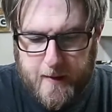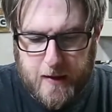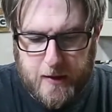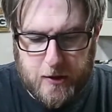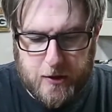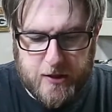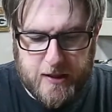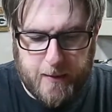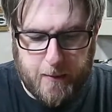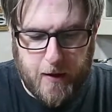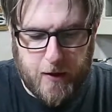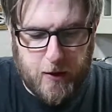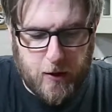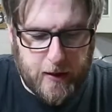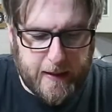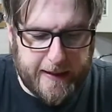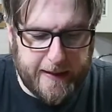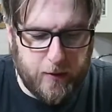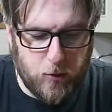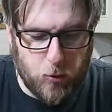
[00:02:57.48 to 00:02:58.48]
there's some other
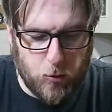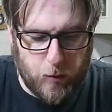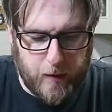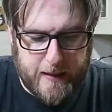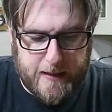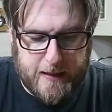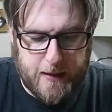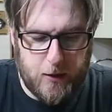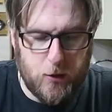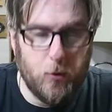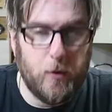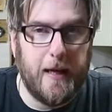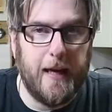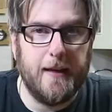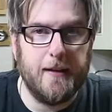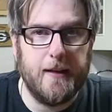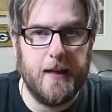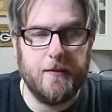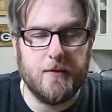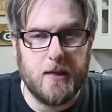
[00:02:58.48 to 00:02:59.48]
legal reason you
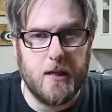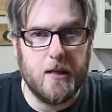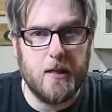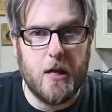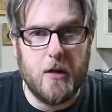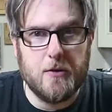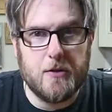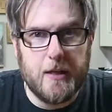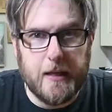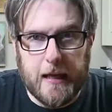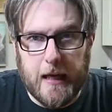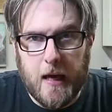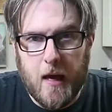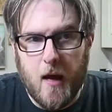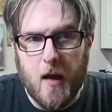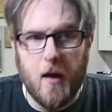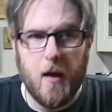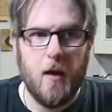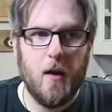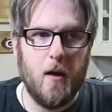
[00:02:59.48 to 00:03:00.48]
can't have an LLC,
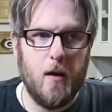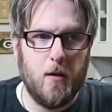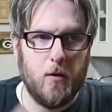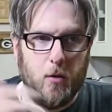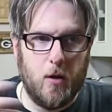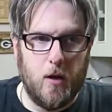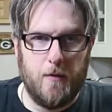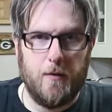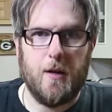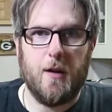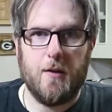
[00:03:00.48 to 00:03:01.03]
you have an